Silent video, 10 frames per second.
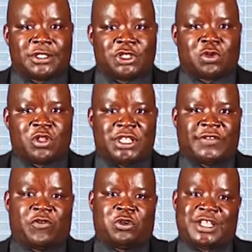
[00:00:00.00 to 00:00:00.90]
So this
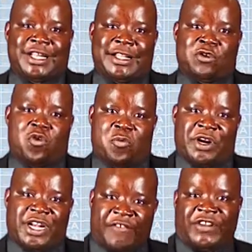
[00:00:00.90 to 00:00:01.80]
falls under the
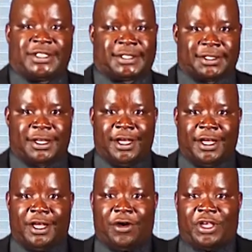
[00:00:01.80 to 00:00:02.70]
corporate governance,
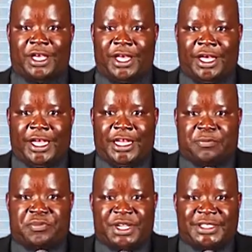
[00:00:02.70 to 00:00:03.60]
okay?
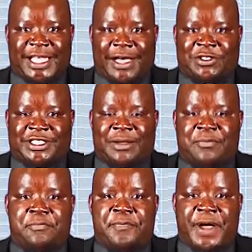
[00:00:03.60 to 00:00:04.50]
It brings out
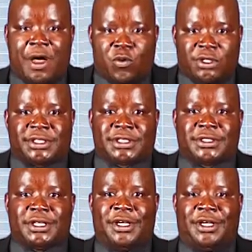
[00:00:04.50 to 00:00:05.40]
some powers,
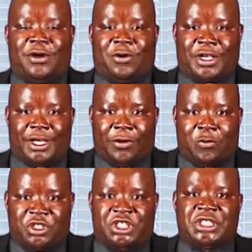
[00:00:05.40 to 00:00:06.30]
okay,
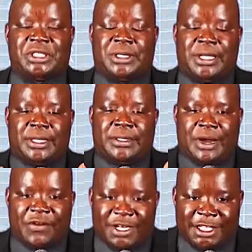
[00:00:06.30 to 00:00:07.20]
which the
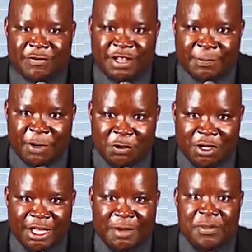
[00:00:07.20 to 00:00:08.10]
directors of that
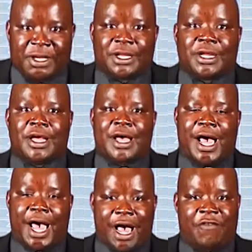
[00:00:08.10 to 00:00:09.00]
particular company
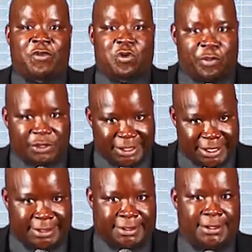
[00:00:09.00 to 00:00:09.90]
have or
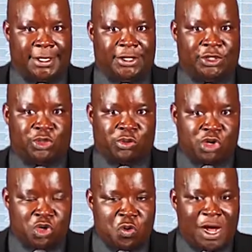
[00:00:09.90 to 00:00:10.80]
possess. So
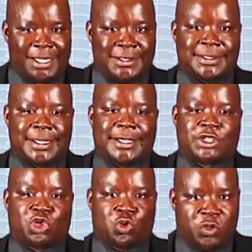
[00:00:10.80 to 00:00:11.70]
you as a
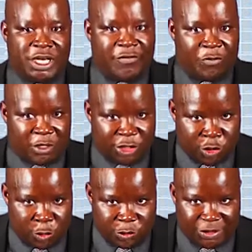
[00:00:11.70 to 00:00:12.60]
student for this
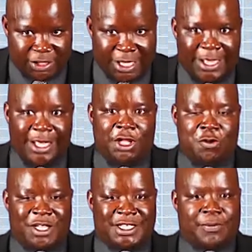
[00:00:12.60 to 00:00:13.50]
course, you
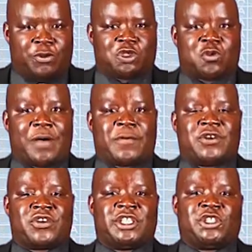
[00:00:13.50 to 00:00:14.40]
are supposed to
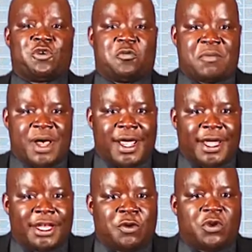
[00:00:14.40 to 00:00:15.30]
address your
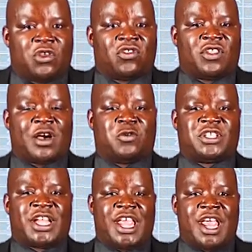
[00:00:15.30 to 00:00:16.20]
mind without
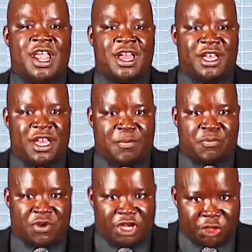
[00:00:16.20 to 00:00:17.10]
any
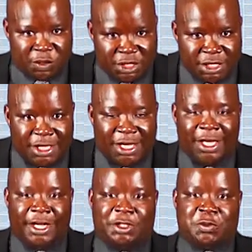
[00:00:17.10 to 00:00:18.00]
prejudice
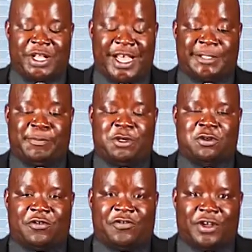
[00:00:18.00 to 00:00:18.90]
to the aspect
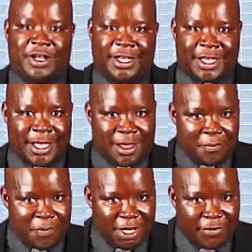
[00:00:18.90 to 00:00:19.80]
of
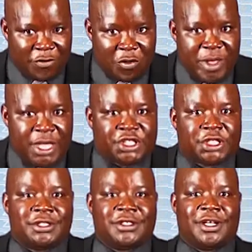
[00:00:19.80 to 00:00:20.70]
company
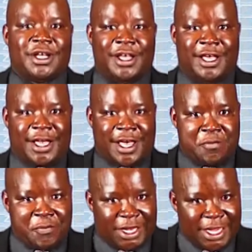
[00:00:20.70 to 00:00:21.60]
formation,
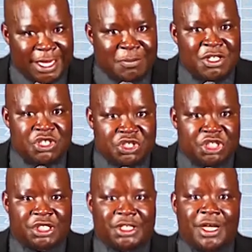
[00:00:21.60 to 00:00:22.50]
company
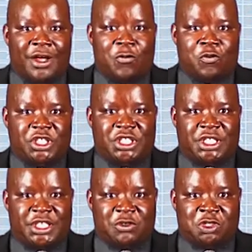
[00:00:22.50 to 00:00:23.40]
administration, which
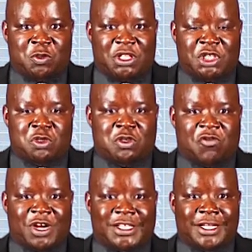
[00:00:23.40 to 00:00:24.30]
deals with issues of
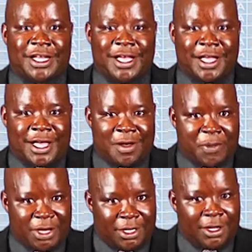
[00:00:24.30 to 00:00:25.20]
what?
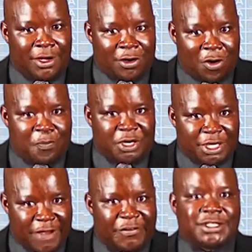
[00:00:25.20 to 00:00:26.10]
Company corporate
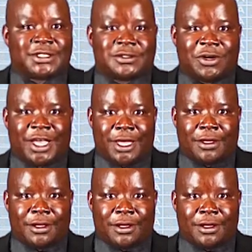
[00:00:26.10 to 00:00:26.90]
governance, okay?